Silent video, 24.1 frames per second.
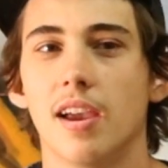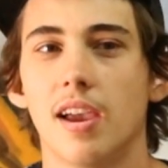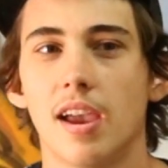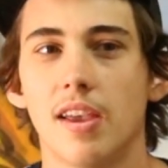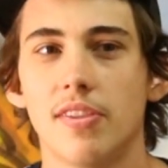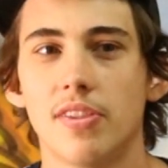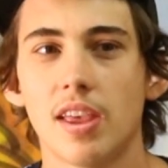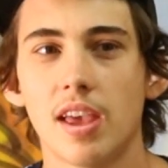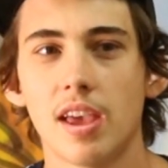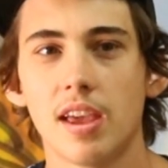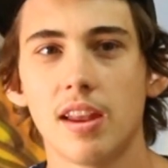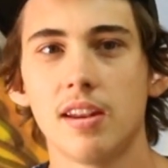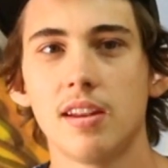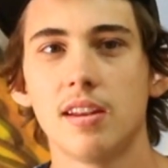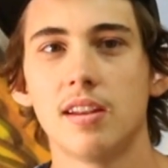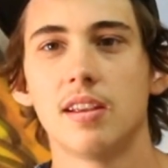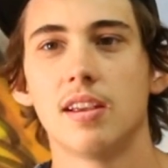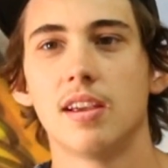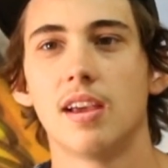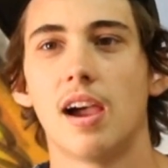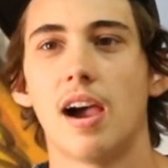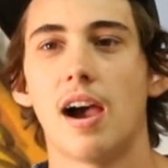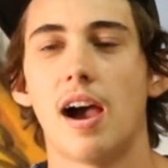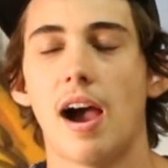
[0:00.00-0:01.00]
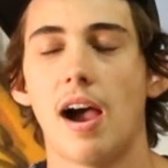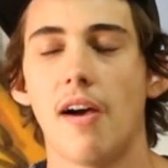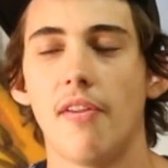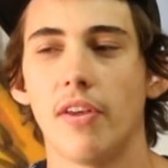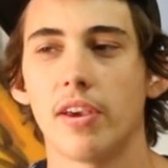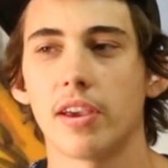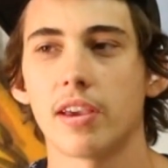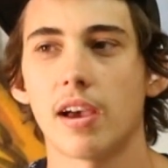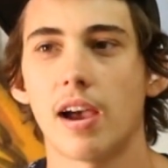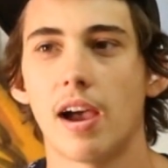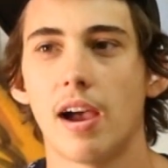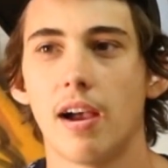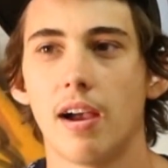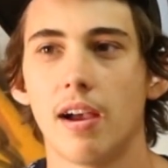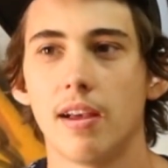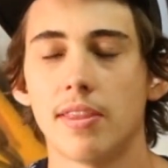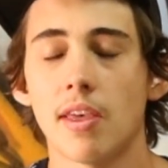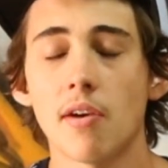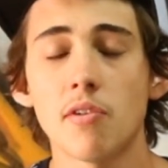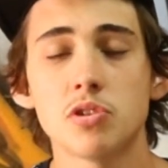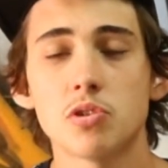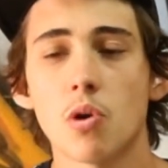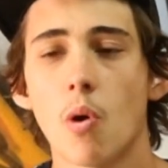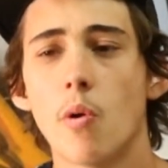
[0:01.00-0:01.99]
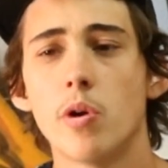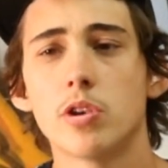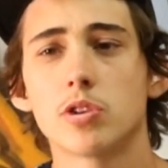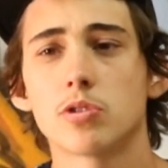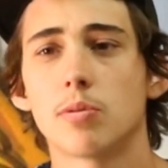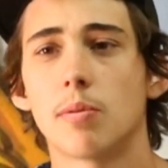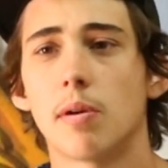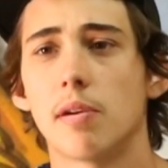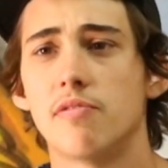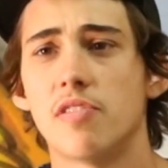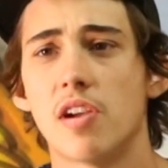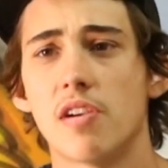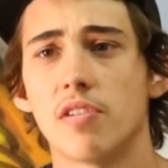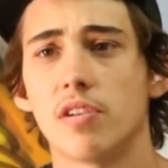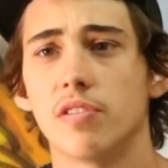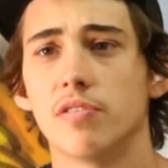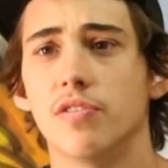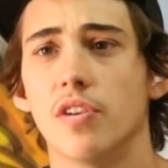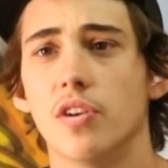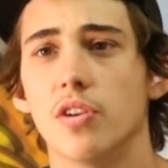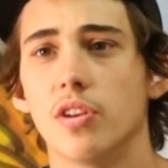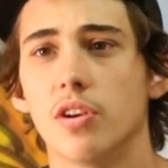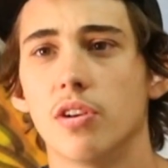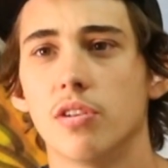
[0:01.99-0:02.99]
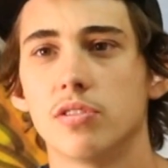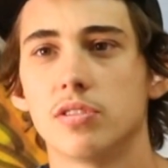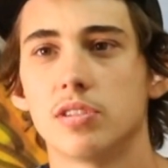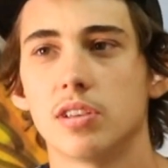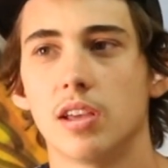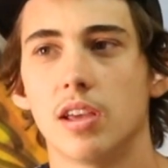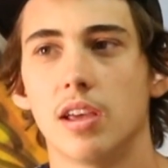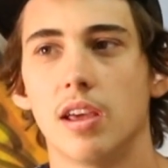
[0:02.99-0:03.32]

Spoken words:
And then that was always one of my favorite photos,